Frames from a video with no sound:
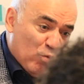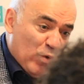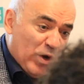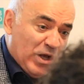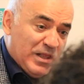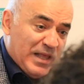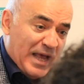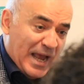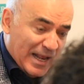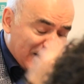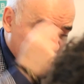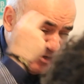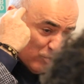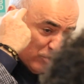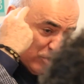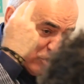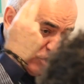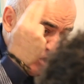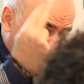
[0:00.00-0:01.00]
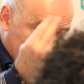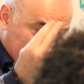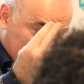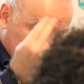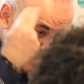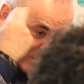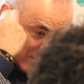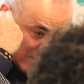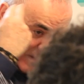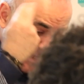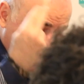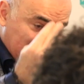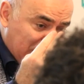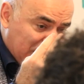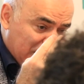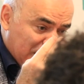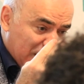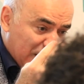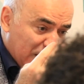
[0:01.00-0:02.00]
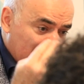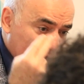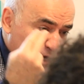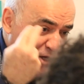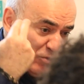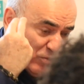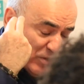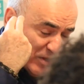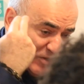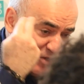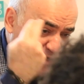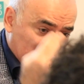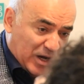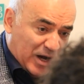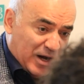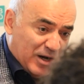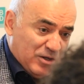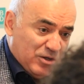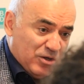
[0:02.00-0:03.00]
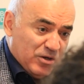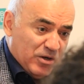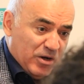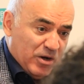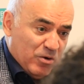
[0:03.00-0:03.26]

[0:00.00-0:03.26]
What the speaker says: will and strategic thinking, you can start,